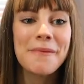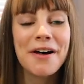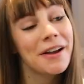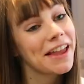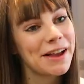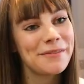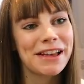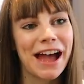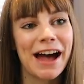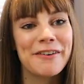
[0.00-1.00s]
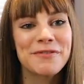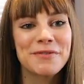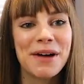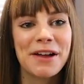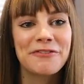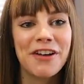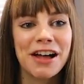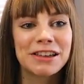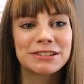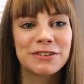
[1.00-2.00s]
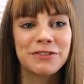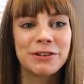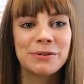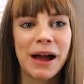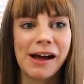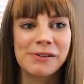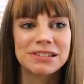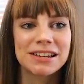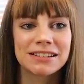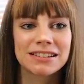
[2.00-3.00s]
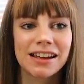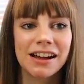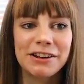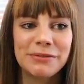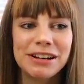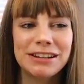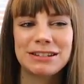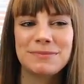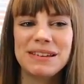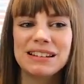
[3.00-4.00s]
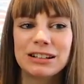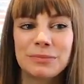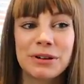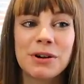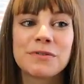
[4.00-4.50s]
but here we have my first first few houses I kind of wanted it to be a little bit